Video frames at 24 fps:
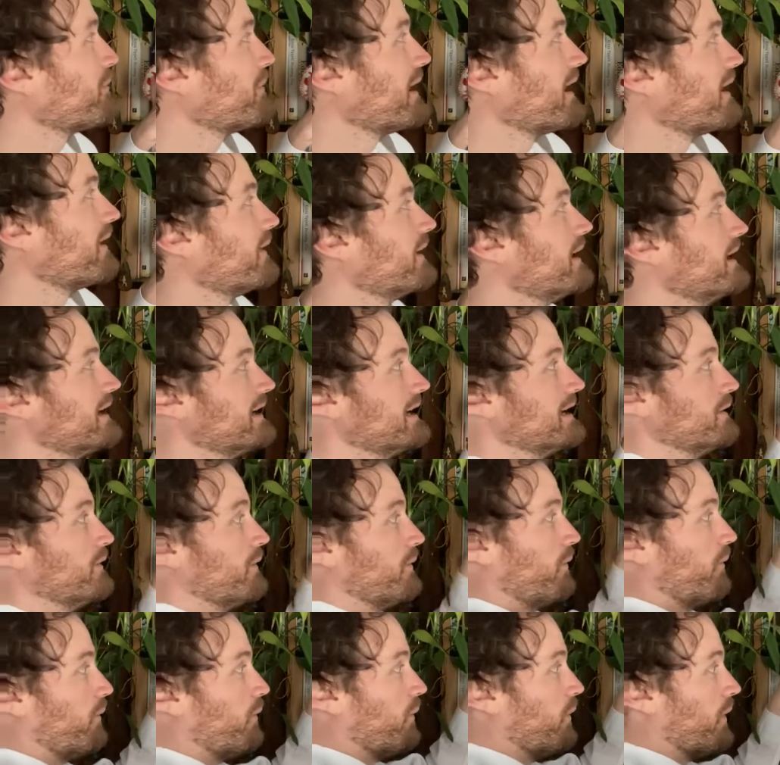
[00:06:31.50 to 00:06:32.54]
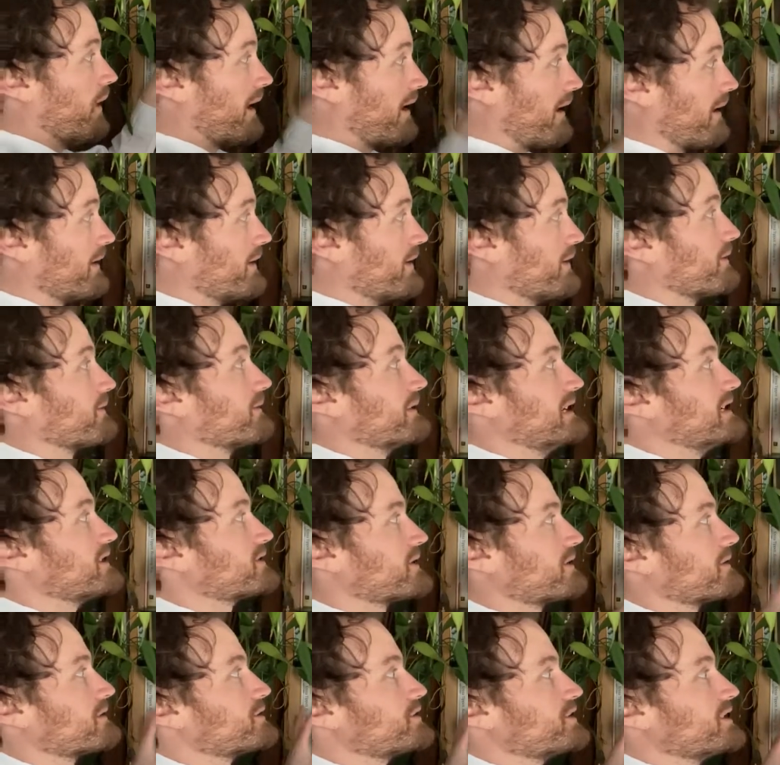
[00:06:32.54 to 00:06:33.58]
about where your
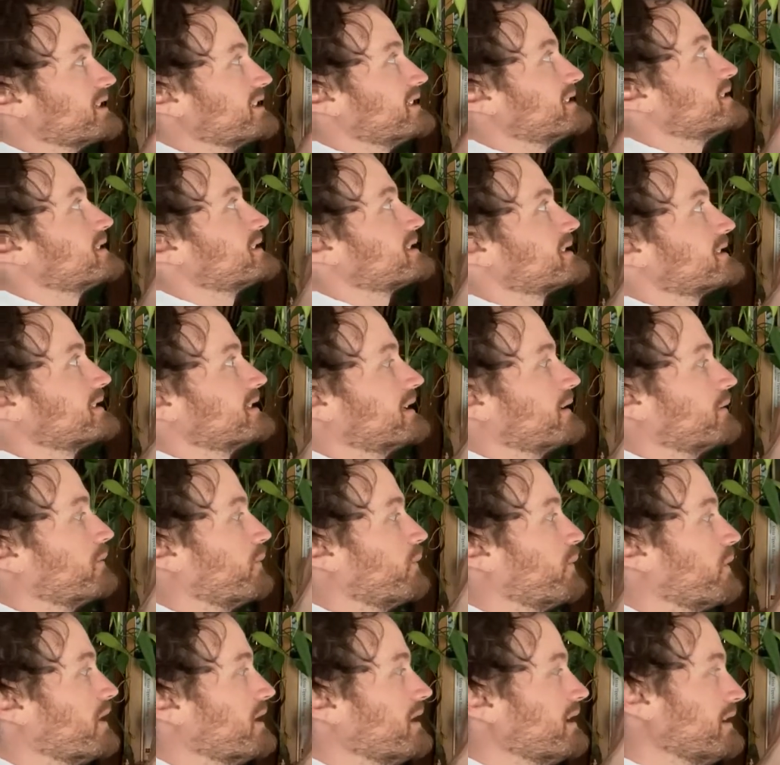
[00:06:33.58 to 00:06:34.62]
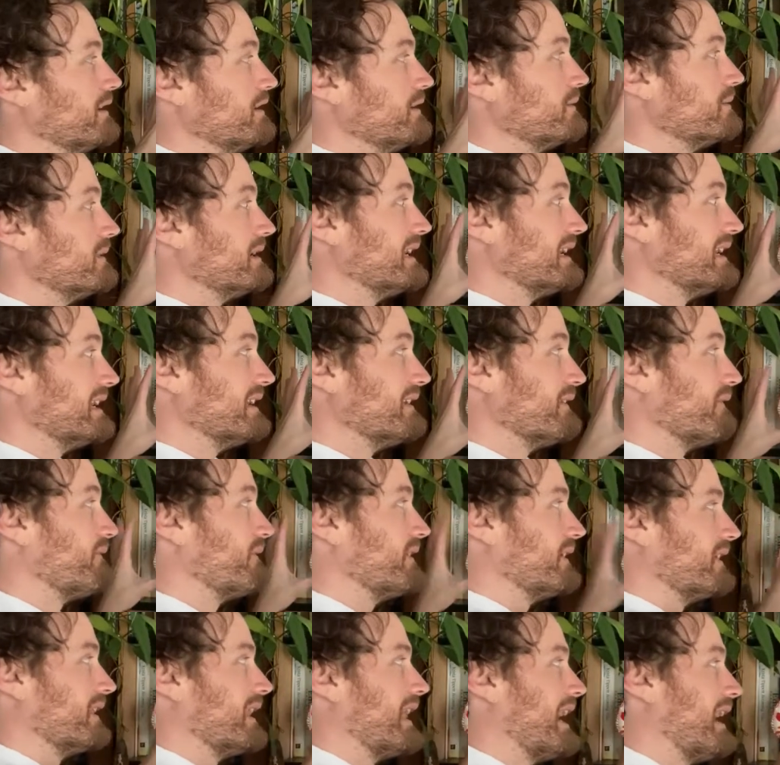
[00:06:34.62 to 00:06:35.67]
research is and what you need to
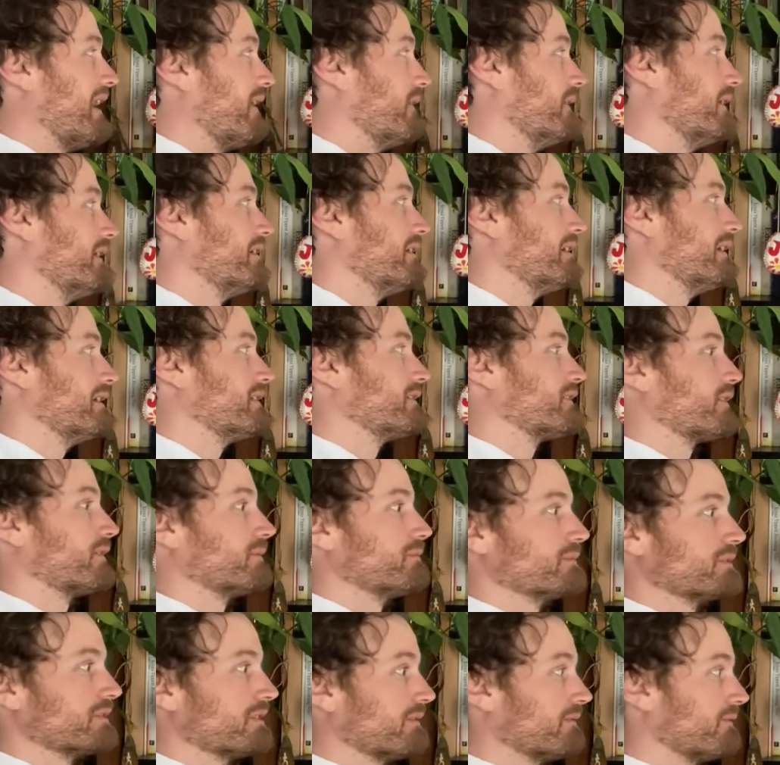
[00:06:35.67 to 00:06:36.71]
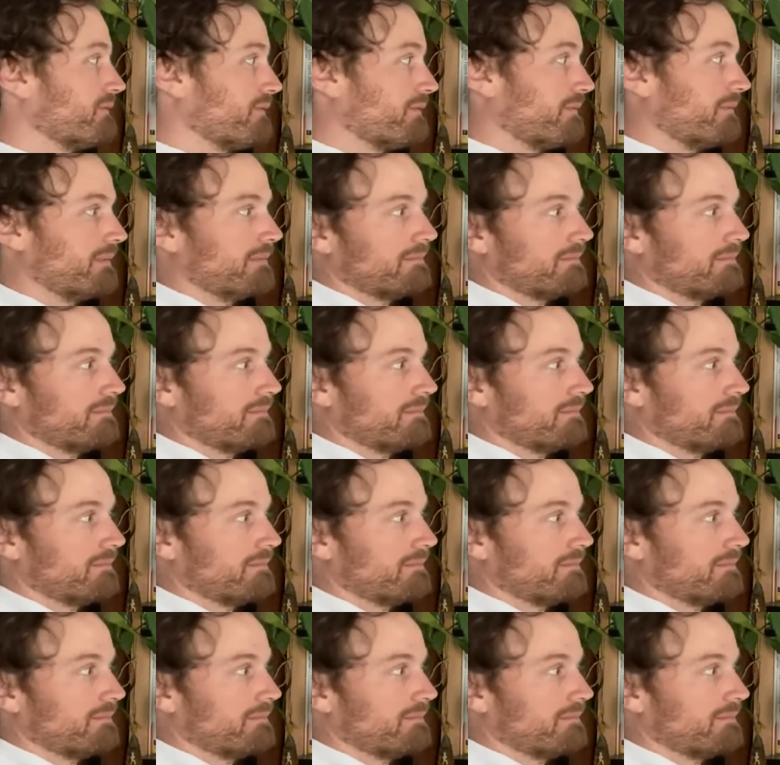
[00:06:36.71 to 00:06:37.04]
fill out in terms of